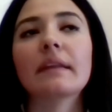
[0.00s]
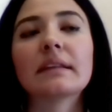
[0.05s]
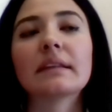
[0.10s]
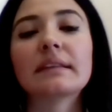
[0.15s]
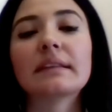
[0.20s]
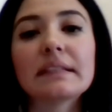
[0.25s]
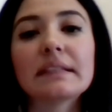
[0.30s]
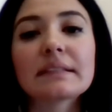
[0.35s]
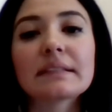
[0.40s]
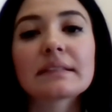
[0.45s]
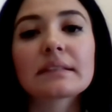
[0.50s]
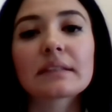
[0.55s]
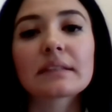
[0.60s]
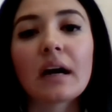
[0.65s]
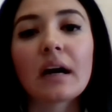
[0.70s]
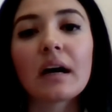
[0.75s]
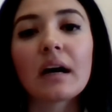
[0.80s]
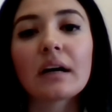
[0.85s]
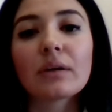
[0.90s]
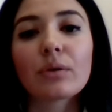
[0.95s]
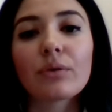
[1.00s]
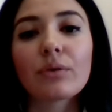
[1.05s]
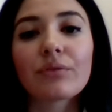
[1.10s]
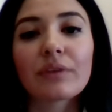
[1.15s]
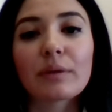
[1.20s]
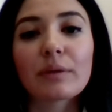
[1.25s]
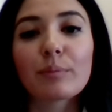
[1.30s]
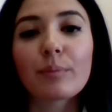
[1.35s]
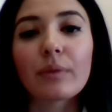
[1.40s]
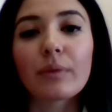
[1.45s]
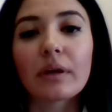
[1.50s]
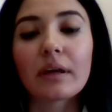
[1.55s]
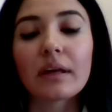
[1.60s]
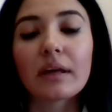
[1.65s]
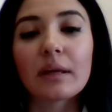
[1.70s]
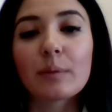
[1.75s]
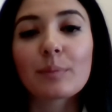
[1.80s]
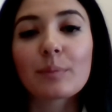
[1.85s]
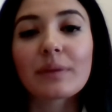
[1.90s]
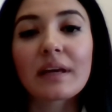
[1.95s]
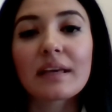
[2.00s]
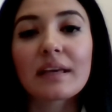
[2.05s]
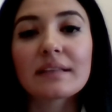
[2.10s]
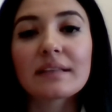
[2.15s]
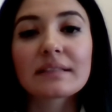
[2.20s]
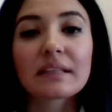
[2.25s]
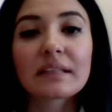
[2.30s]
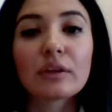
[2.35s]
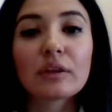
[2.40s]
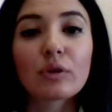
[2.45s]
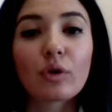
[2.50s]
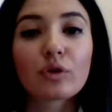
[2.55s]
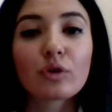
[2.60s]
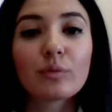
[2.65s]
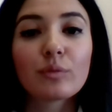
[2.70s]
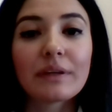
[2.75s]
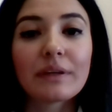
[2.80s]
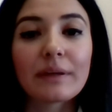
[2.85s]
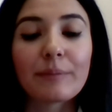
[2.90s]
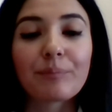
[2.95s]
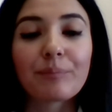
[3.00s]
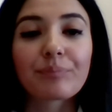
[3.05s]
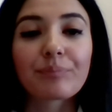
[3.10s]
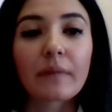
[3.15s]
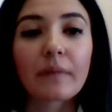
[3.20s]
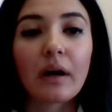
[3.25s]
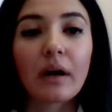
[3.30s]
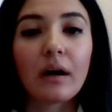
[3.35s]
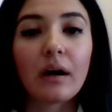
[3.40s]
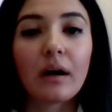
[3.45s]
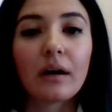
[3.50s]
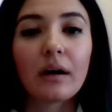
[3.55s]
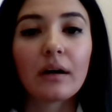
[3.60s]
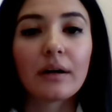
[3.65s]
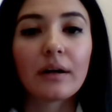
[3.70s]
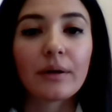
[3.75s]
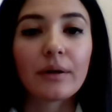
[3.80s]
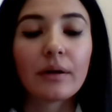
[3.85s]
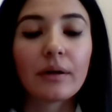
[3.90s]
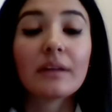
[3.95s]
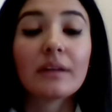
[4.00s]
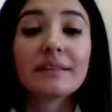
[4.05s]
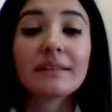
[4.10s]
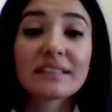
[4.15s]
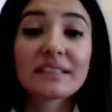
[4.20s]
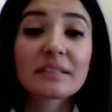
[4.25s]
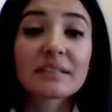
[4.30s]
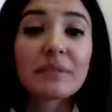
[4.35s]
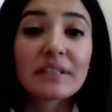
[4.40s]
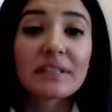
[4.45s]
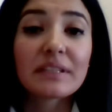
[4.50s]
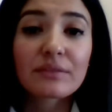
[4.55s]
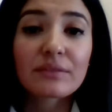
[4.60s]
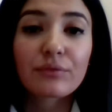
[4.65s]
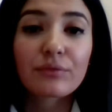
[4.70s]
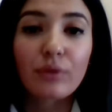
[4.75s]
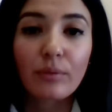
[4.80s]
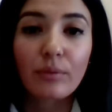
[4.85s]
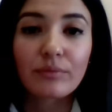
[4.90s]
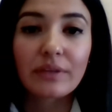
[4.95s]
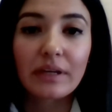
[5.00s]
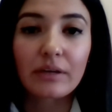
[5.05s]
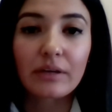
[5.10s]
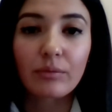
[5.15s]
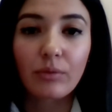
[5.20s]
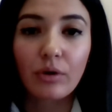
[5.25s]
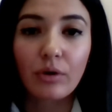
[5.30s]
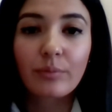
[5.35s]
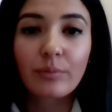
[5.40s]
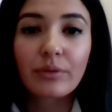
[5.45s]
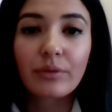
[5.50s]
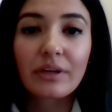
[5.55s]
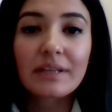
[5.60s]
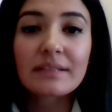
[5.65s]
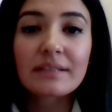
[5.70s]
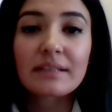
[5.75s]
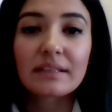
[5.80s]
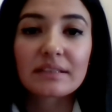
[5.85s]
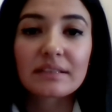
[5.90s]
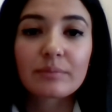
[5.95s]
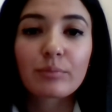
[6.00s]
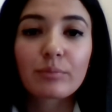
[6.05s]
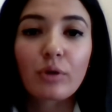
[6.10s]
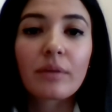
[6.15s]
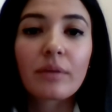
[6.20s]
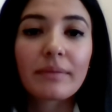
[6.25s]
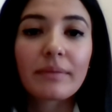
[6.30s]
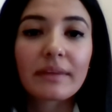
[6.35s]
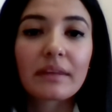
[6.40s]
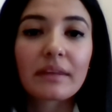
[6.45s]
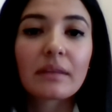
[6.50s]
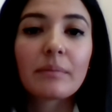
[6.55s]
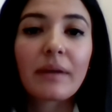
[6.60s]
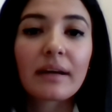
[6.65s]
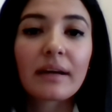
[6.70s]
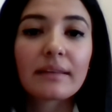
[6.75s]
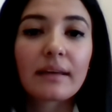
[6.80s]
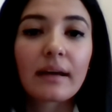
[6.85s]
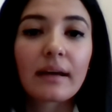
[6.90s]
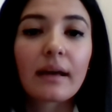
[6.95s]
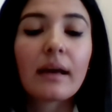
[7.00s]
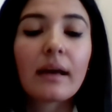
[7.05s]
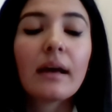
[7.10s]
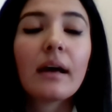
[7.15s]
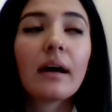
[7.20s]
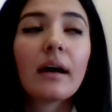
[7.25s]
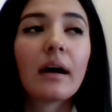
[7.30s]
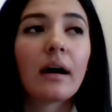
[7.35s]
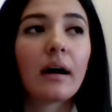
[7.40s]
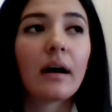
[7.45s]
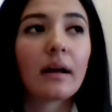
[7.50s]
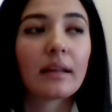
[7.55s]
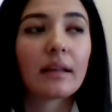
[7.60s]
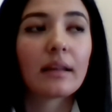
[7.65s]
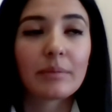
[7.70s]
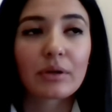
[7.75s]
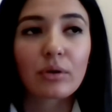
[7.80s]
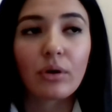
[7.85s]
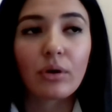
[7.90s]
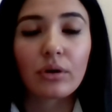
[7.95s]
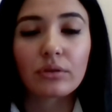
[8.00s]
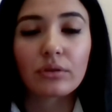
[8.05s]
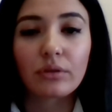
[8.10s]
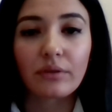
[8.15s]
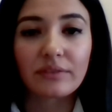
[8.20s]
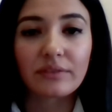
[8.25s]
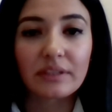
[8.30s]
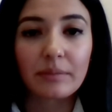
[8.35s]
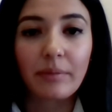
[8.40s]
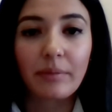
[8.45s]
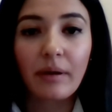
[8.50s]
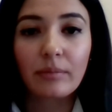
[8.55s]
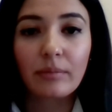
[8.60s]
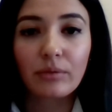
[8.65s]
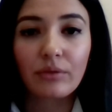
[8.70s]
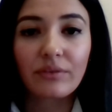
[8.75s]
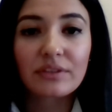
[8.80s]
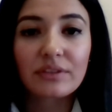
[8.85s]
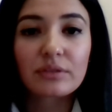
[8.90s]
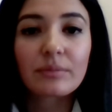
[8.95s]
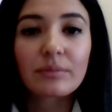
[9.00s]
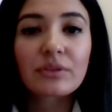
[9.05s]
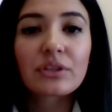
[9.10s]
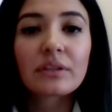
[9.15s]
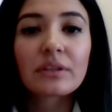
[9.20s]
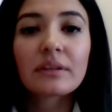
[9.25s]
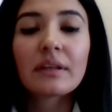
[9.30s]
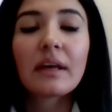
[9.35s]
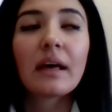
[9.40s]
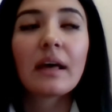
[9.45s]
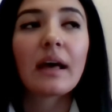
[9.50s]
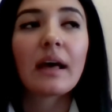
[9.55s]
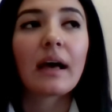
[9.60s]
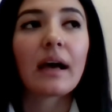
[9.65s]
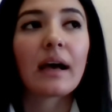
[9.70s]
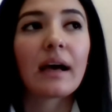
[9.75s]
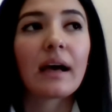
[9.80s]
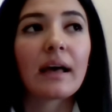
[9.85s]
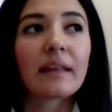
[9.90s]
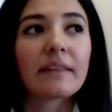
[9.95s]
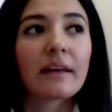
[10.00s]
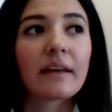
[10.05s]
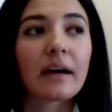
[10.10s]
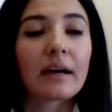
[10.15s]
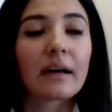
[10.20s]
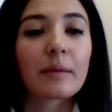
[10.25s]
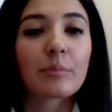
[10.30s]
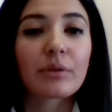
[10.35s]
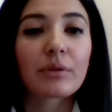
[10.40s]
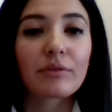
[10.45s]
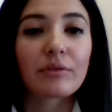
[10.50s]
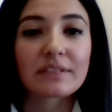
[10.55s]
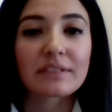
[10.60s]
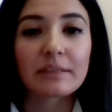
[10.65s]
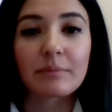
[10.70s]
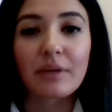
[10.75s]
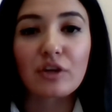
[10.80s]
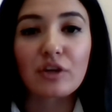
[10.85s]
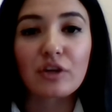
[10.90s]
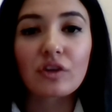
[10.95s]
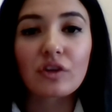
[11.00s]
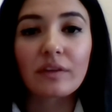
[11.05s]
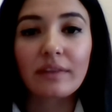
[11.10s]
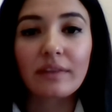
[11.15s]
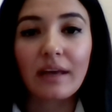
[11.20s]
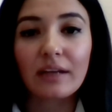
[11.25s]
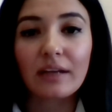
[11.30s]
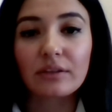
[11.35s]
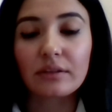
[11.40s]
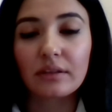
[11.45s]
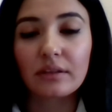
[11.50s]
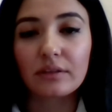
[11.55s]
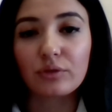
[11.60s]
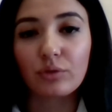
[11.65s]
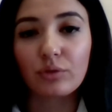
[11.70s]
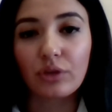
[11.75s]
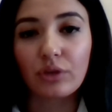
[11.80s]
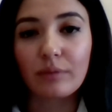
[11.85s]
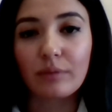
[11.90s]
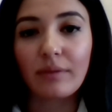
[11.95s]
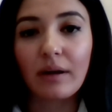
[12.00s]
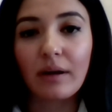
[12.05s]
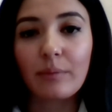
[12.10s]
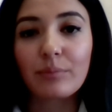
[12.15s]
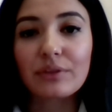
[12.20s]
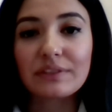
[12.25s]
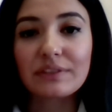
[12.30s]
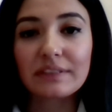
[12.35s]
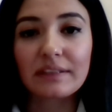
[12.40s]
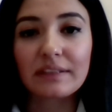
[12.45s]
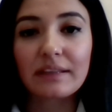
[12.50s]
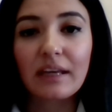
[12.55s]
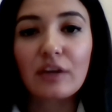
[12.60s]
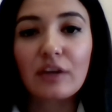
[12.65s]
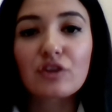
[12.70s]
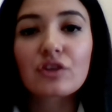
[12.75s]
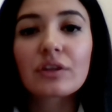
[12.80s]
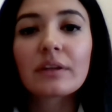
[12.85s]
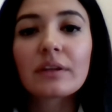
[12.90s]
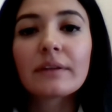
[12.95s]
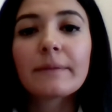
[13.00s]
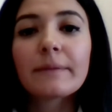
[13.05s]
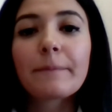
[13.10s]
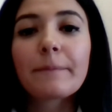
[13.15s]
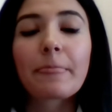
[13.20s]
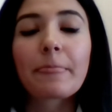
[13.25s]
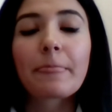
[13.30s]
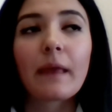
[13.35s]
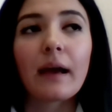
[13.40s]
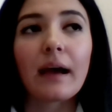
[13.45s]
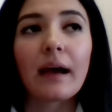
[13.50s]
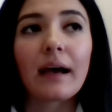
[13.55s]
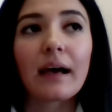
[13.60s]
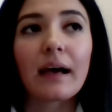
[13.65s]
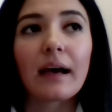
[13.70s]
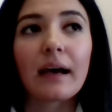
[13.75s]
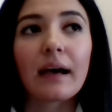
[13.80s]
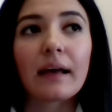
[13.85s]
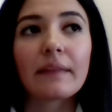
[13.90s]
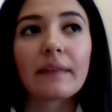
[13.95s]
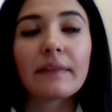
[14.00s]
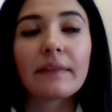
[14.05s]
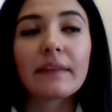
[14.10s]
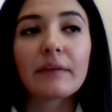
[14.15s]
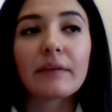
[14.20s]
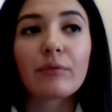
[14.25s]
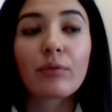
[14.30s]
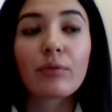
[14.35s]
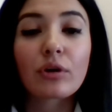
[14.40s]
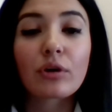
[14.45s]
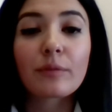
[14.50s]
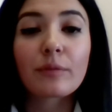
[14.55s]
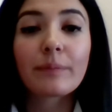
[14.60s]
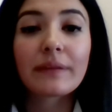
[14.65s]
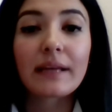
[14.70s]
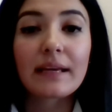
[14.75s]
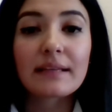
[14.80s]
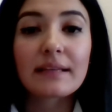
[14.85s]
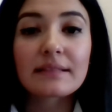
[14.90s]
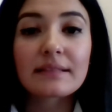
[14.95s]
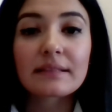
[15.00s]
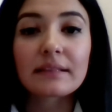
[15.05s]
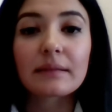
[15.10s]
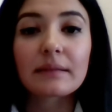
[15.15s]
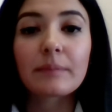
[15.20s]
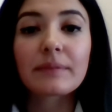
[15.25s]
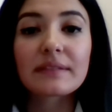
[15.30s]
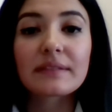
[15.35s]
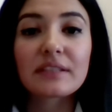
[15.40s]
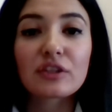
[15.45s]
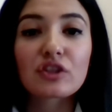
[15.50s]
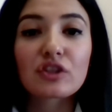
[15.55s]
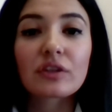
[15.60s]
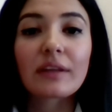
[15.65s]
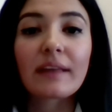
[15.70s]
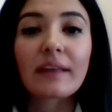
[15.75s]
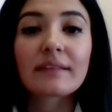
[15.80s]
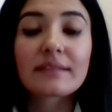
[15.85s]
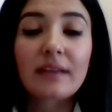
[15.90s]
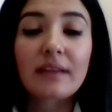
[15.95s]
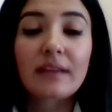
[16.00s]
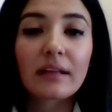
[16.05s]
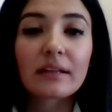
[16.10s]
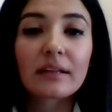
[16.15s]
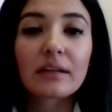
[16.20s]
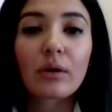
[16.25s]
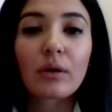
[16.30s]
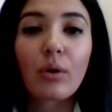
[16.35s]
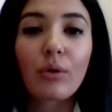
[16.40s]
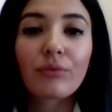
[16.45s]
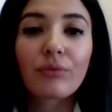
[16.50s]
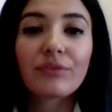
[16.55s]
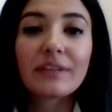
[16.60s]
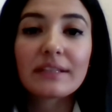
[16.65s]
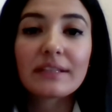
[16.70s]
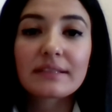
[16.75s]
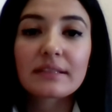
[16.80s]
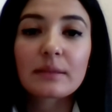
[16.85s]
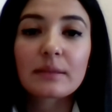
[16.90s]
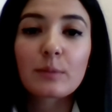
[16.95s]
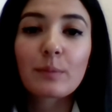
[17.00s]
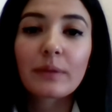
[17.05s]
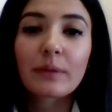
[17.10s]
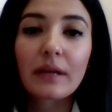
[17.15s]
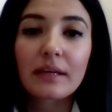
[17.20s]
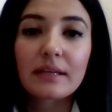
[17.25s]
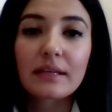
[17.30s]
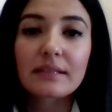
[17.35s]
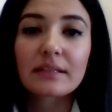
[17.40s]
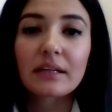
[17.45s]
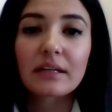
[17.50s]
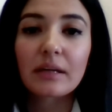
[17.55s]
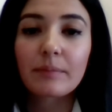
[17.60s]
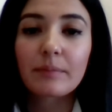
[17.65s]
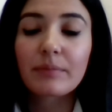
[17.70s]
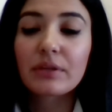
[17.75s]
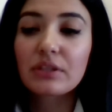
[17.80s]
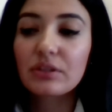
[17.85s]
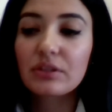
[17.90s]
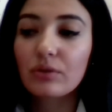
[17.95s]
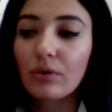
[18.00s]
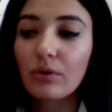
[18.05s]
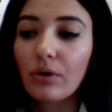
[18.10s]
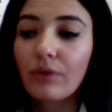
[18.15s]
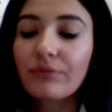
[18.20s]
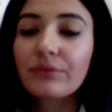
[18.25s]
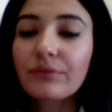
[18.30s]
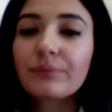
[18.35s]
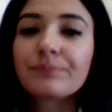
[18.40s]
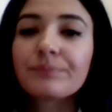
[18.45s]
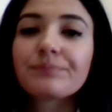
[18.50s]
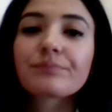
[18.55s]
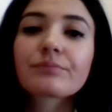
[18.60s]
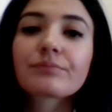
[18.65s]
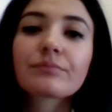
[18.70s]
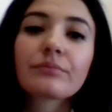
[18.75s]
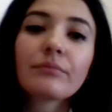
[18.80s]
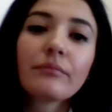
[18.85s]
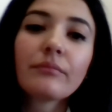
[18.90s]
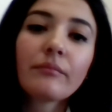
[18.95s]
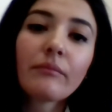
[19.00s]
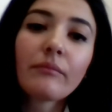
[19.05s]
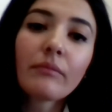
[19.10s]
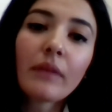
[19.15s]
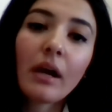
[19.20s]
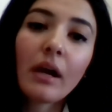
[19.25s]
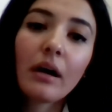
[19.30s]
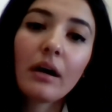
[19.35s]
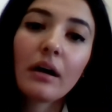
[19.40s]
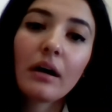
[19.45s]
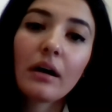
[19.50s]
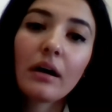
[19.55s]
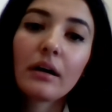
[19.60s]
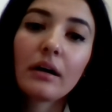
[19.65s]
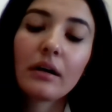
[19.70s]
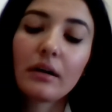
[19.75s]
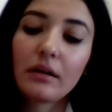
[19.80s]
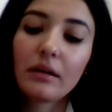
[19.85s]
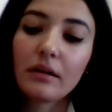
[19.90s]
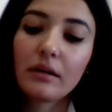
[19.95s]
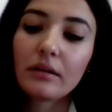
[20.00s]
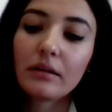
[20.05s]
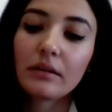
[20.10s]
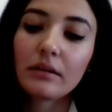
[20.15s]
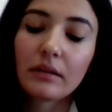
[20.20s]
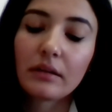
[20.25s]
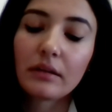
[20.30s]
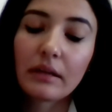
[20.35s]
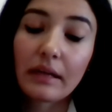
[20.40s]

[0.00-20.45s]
this kind of employees cannot be dismissed from their workplace. It's prohibited by the labor code of the Republic of Azerbaijan, and I previously mentioned that during my presentation. And the workplace position and salary of these employees are preserved by